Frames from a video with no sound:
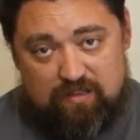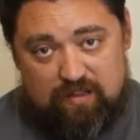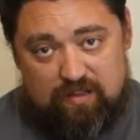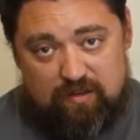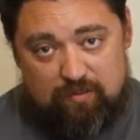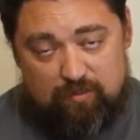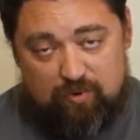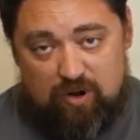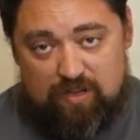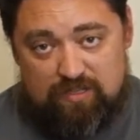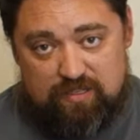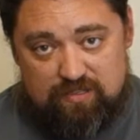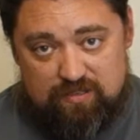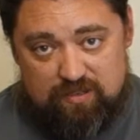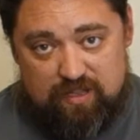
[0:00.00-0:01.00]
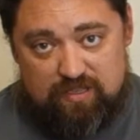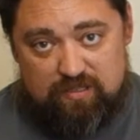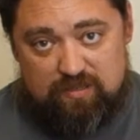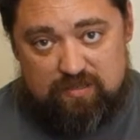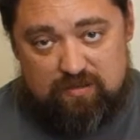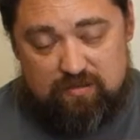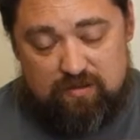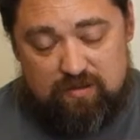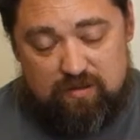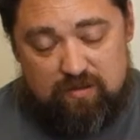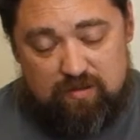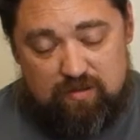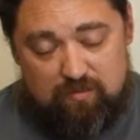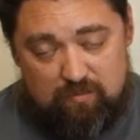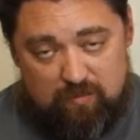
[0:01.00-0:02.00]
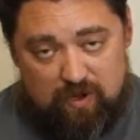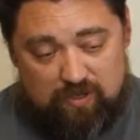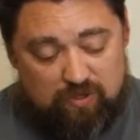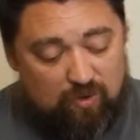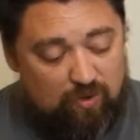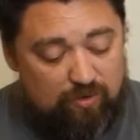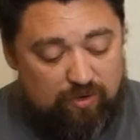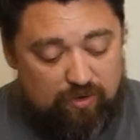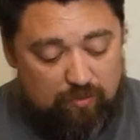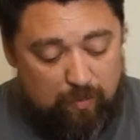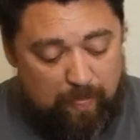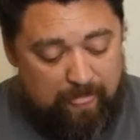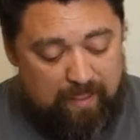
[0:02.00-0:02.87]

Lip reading: a processor that's much older.